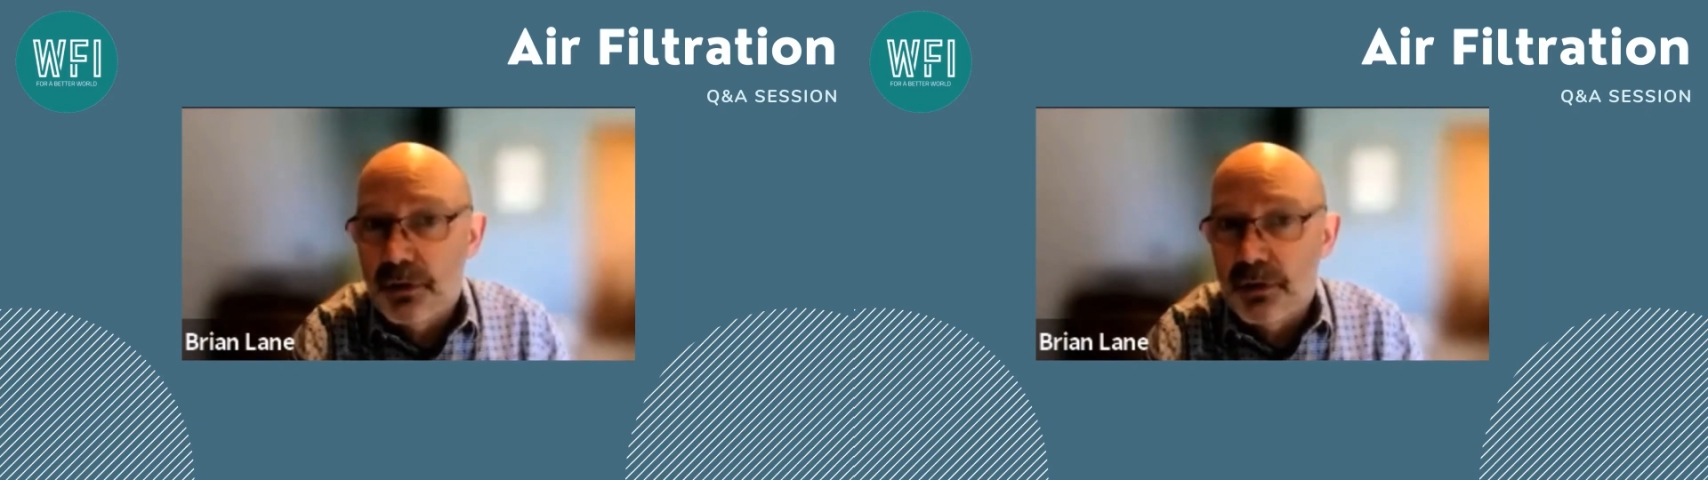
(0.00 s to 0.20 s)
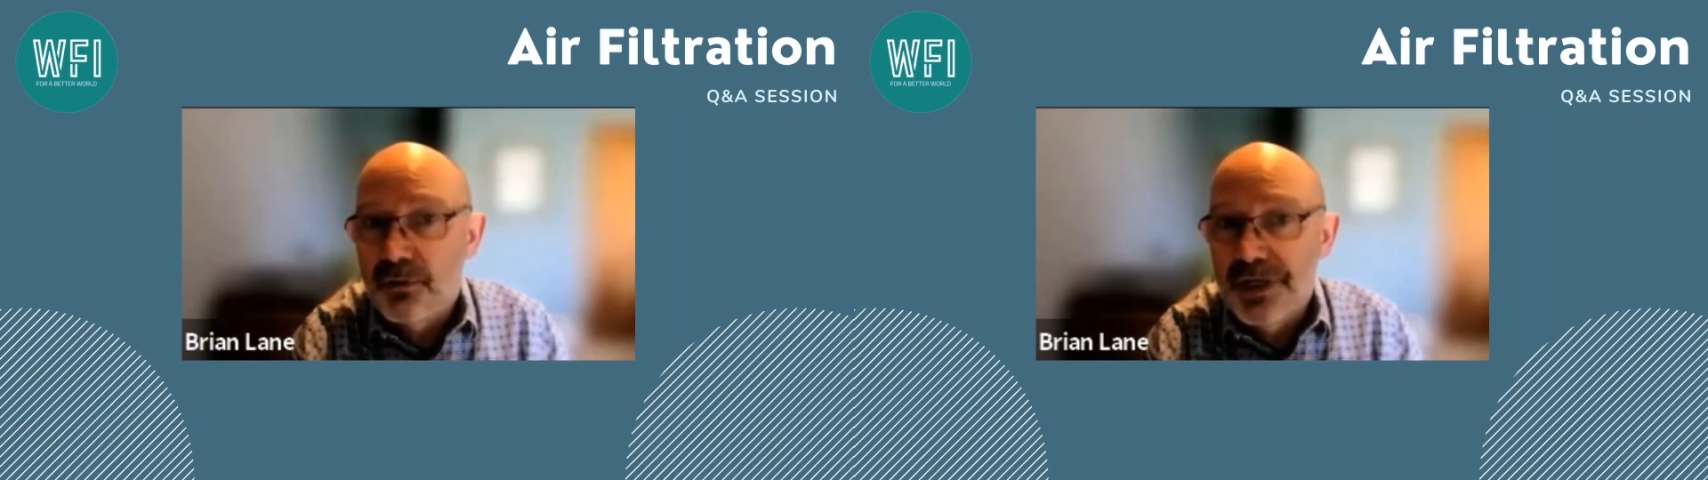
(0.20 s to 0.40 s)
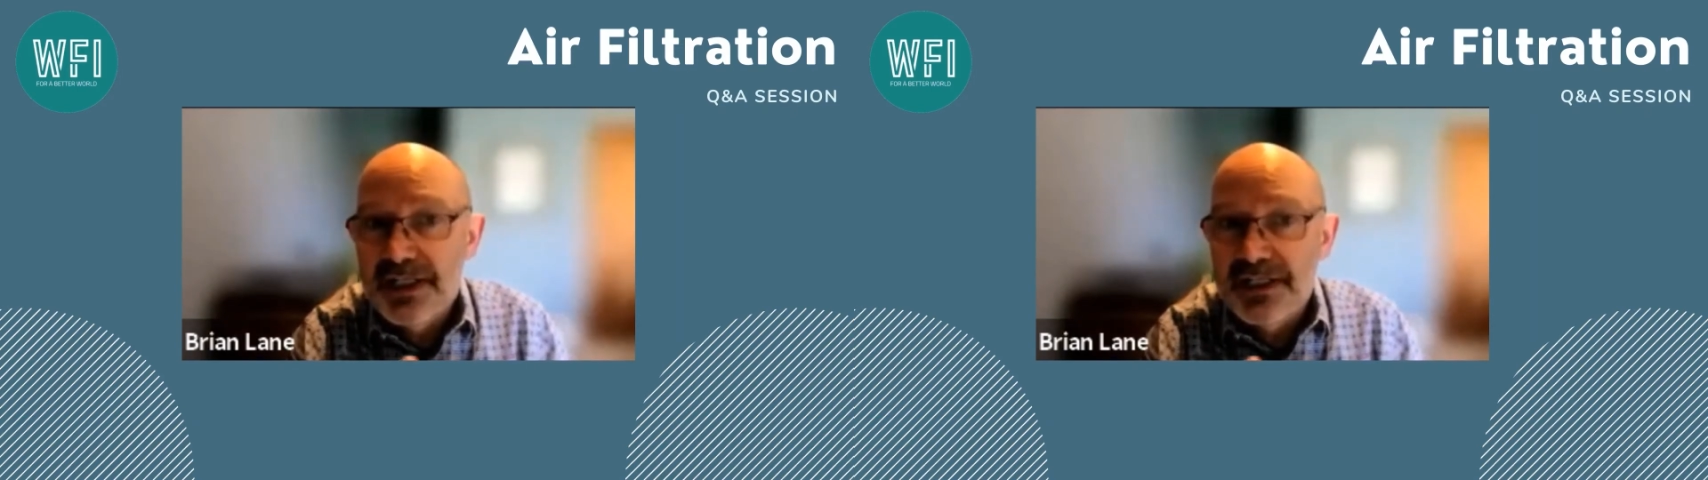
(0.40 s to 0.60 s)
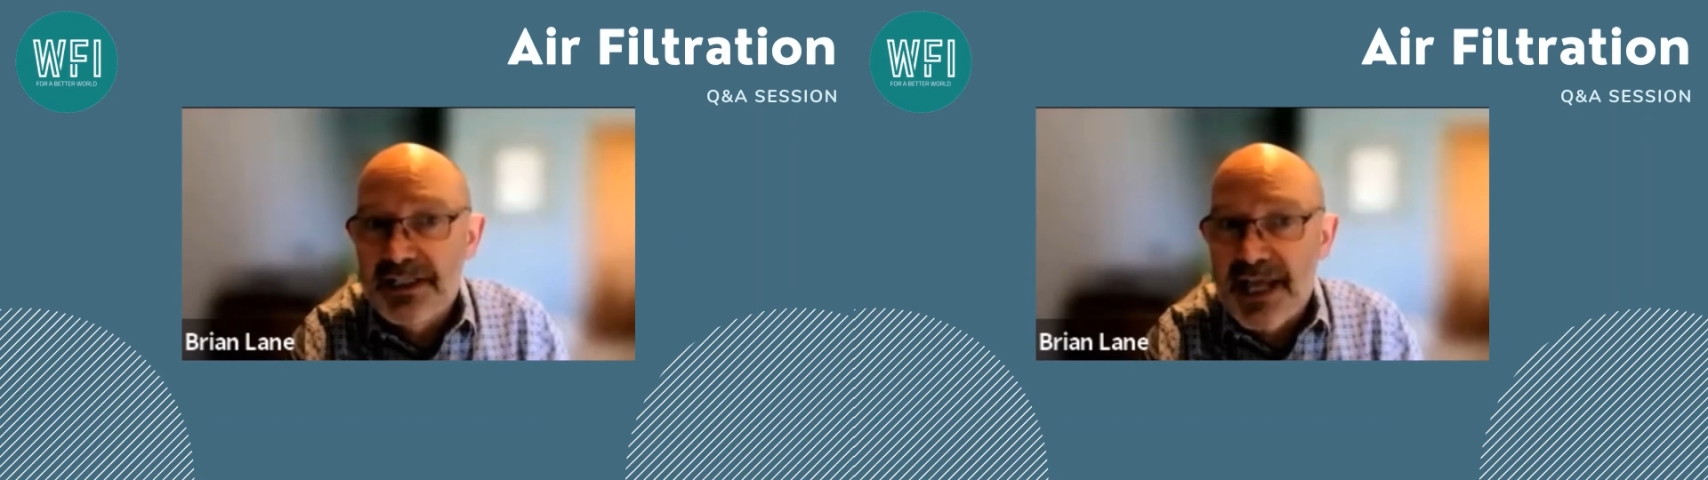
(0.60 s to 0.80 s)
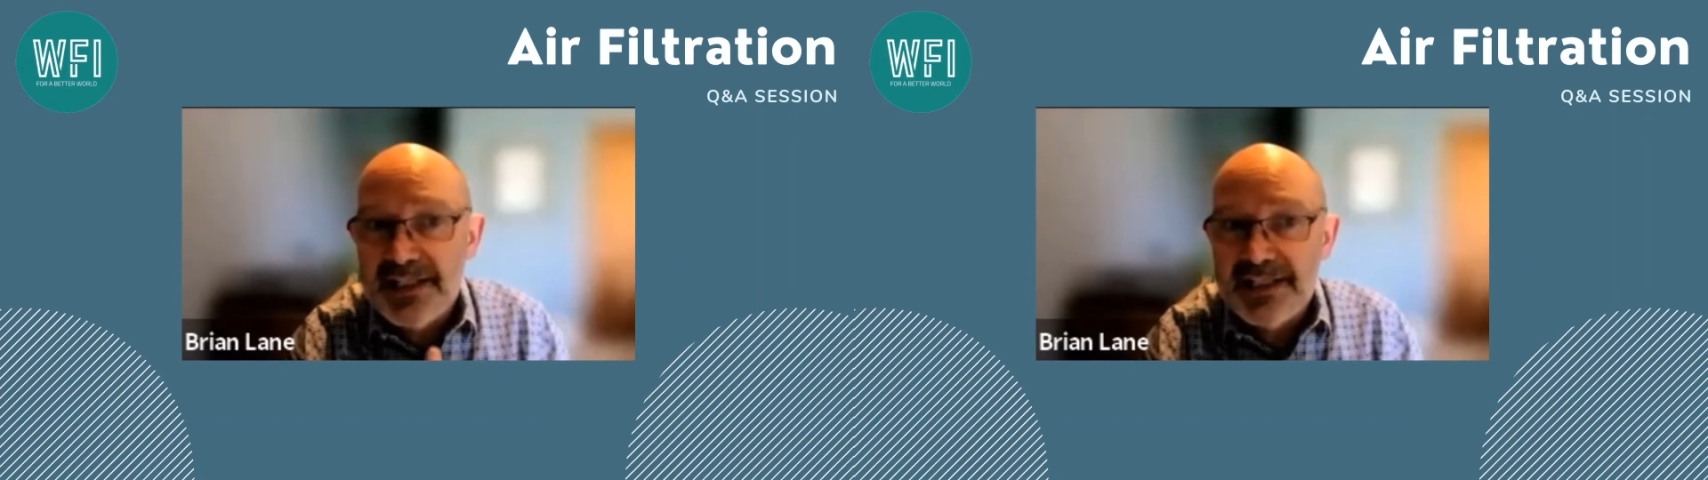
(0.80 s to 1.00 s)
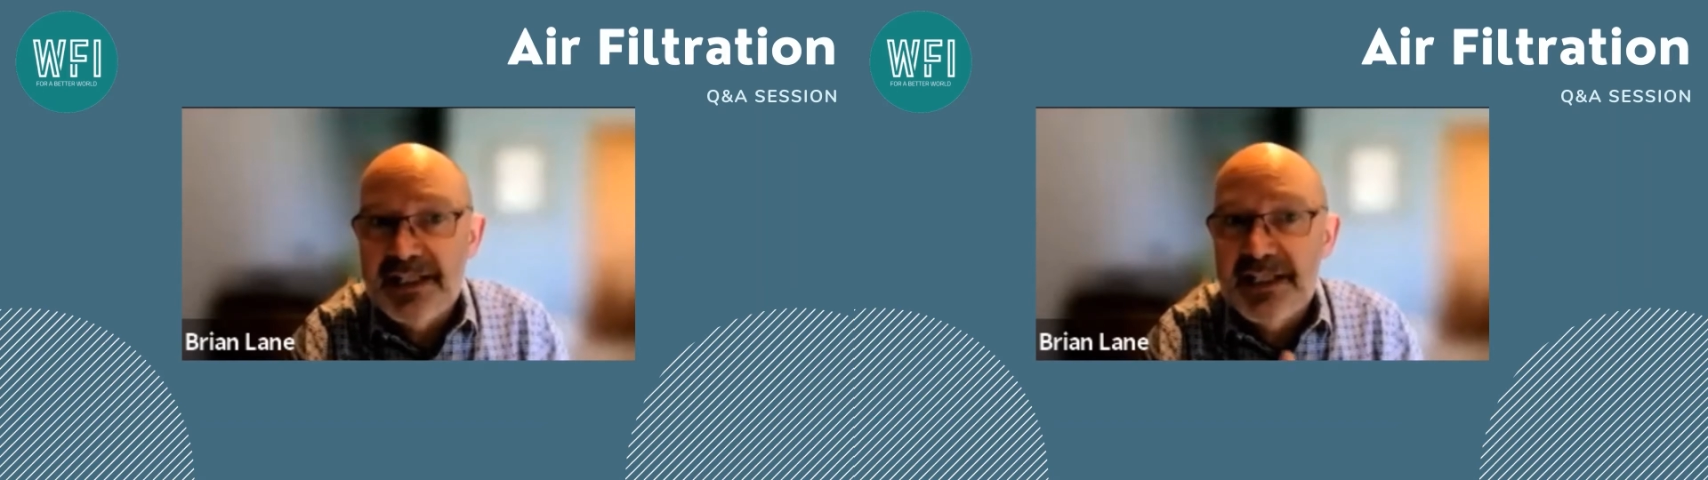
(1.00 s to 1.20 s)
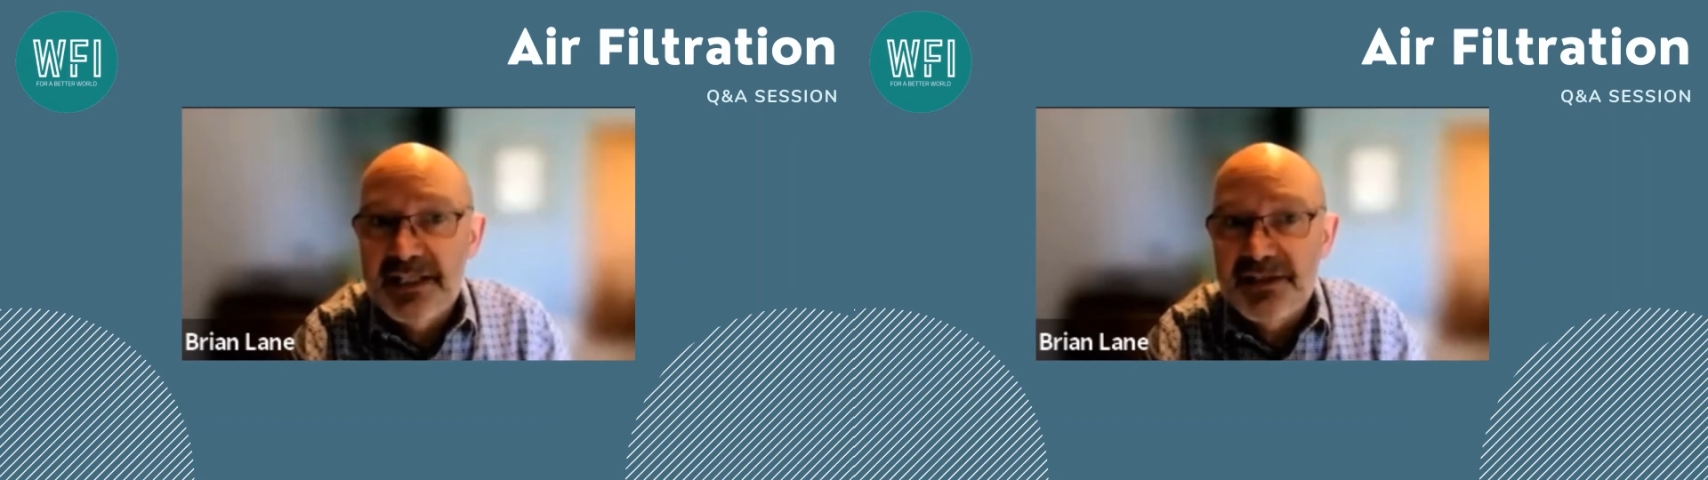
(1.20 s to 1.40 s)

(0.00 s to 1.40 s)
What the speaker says: or a graded density,